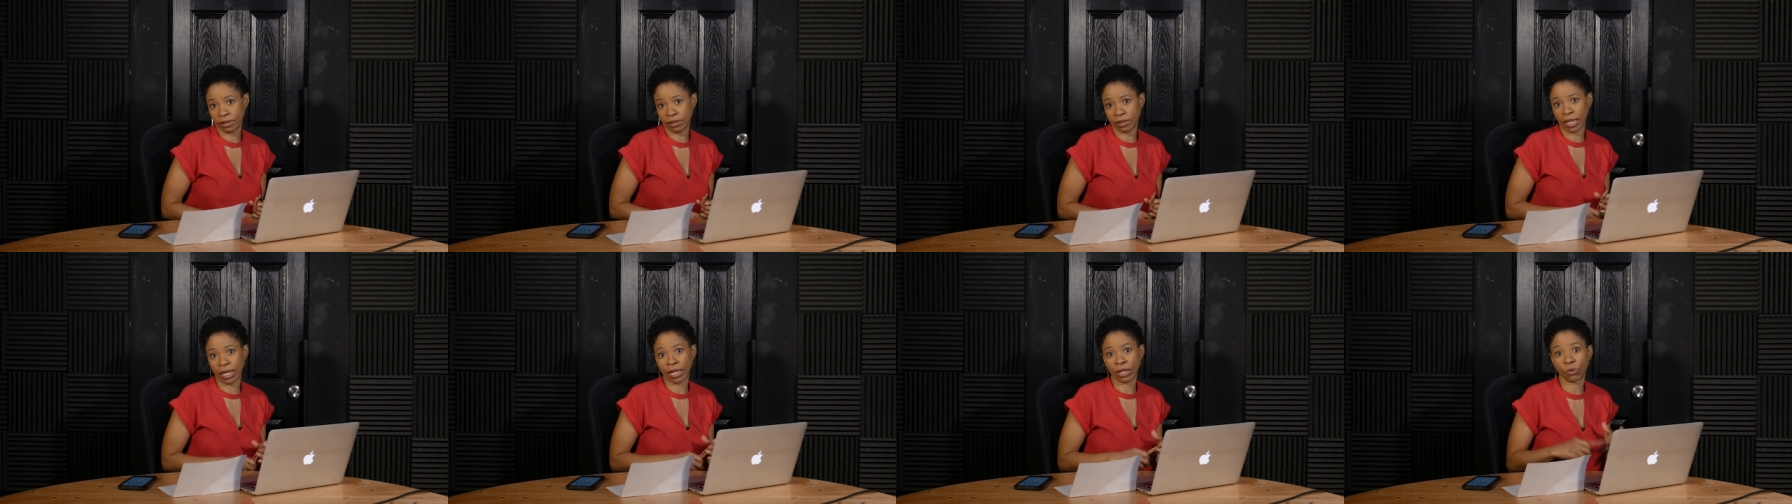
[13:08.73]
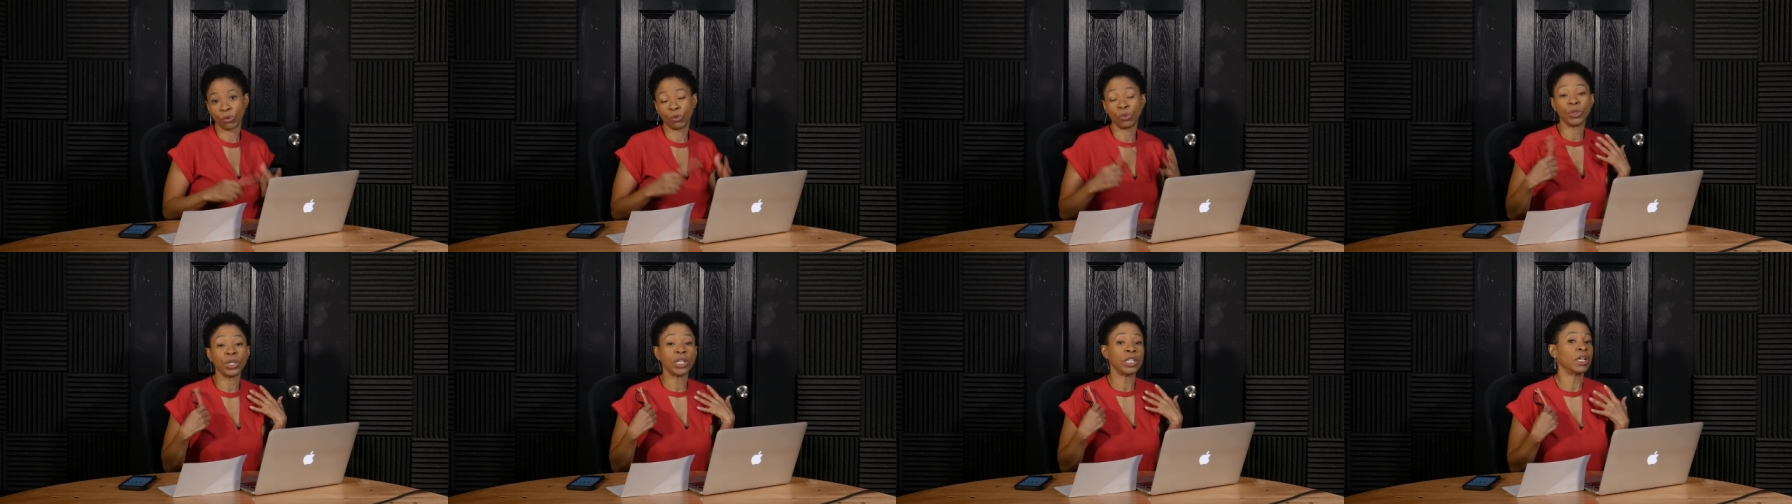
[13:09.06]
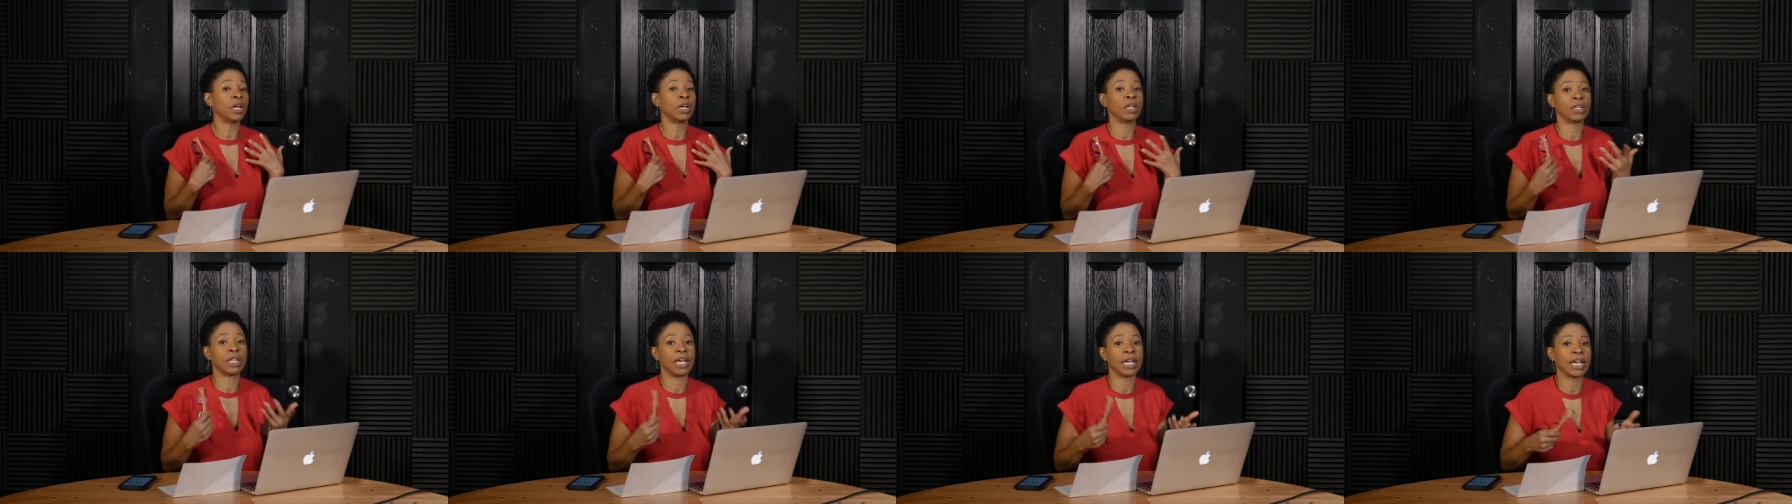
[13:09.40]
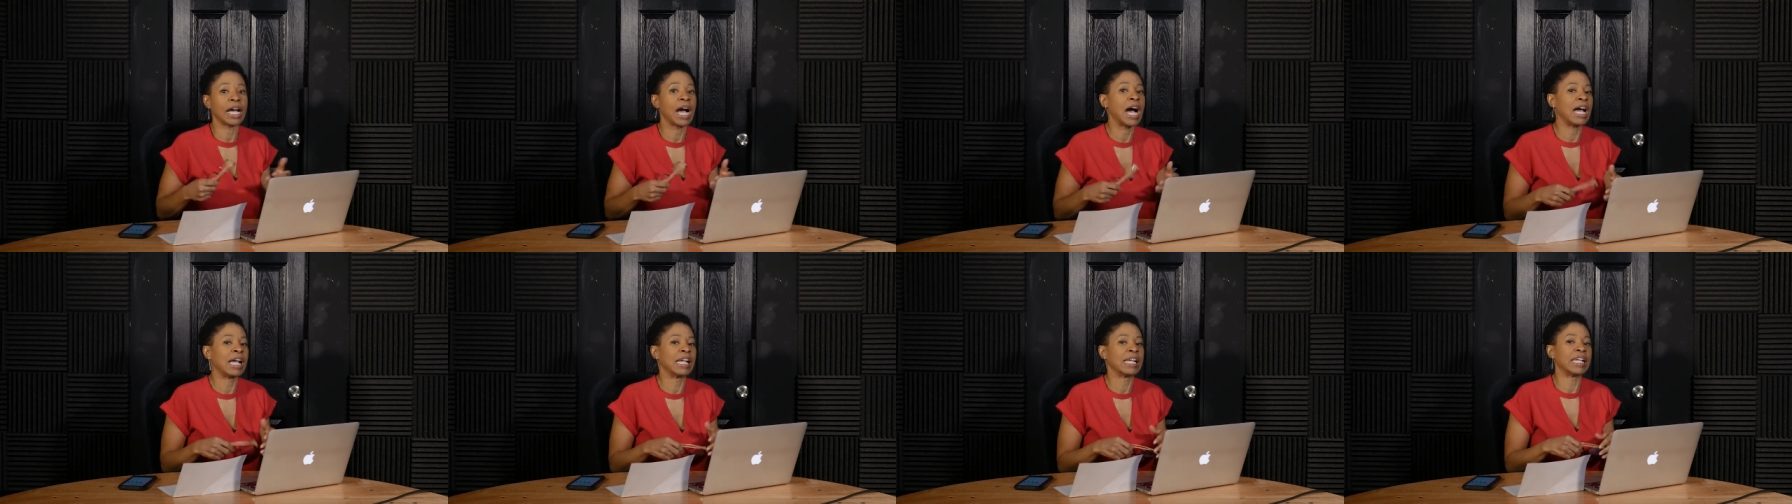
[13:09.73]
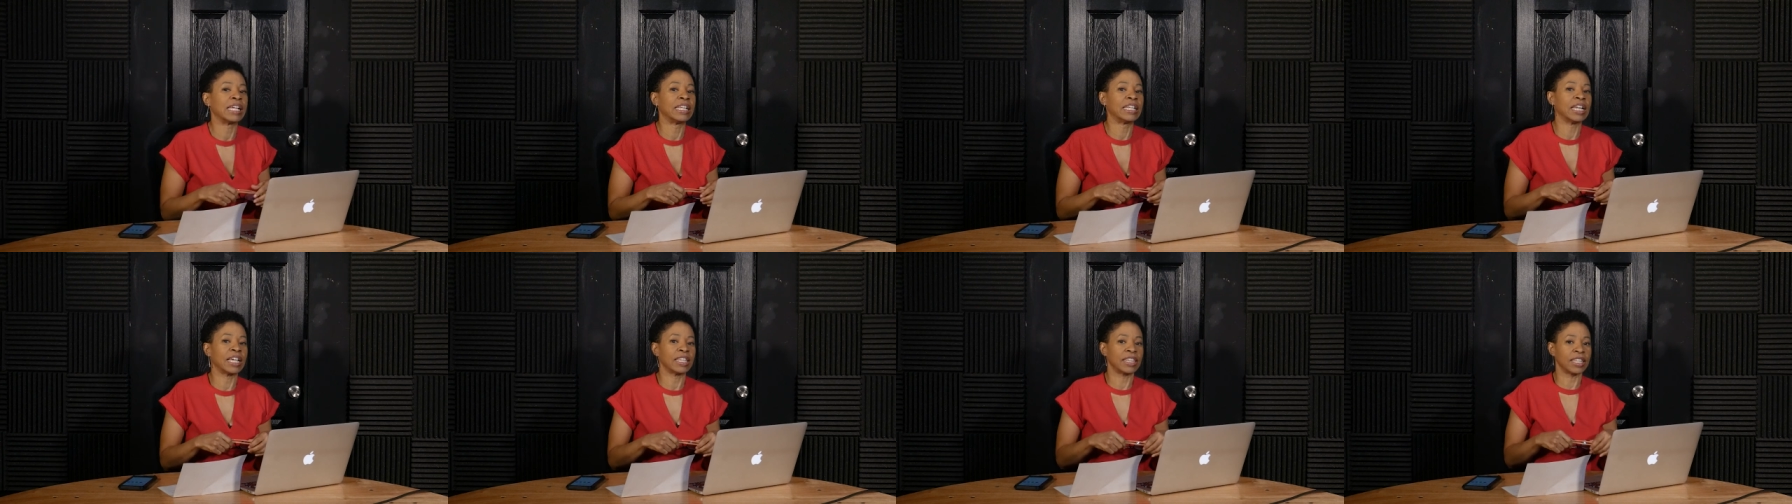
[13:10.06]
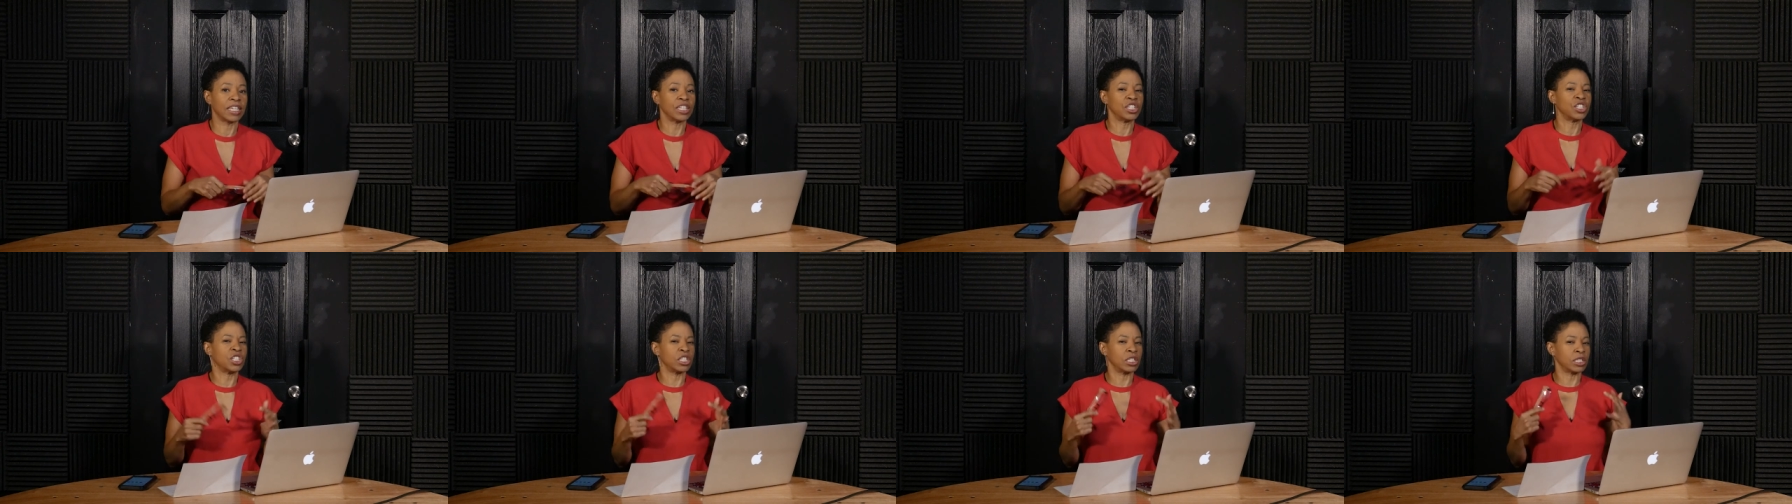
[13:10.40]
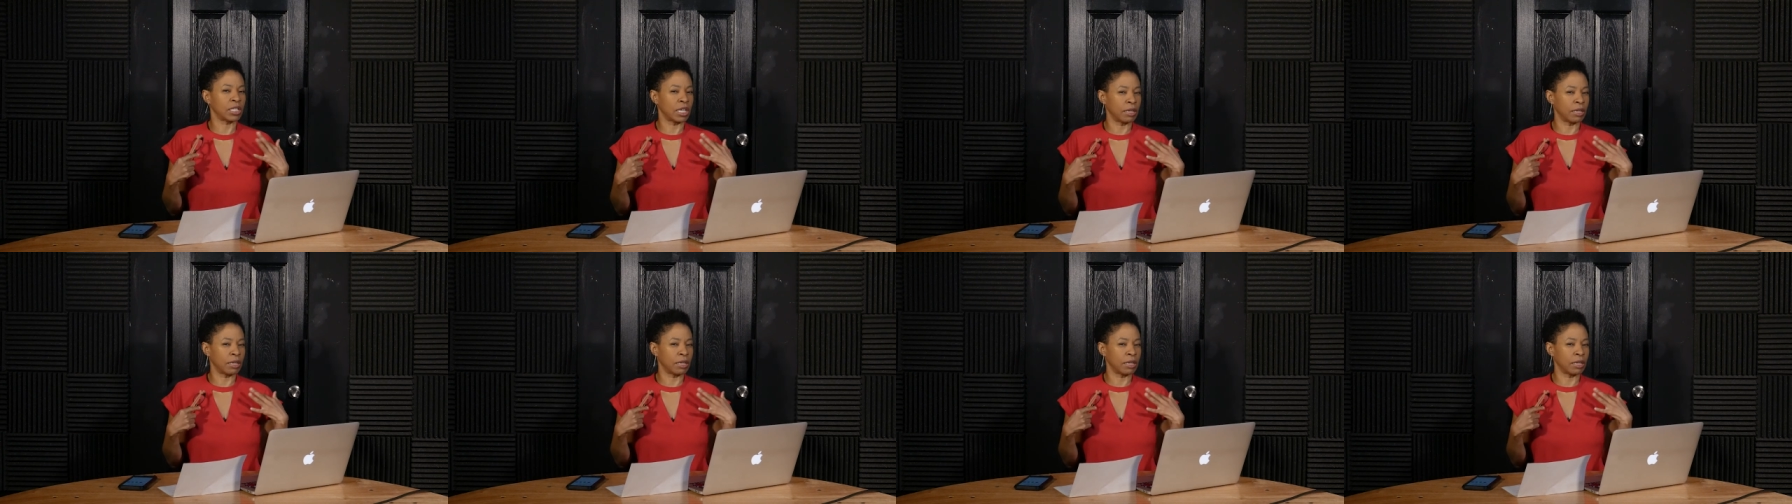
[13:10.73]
Like, we don't, like, I think she's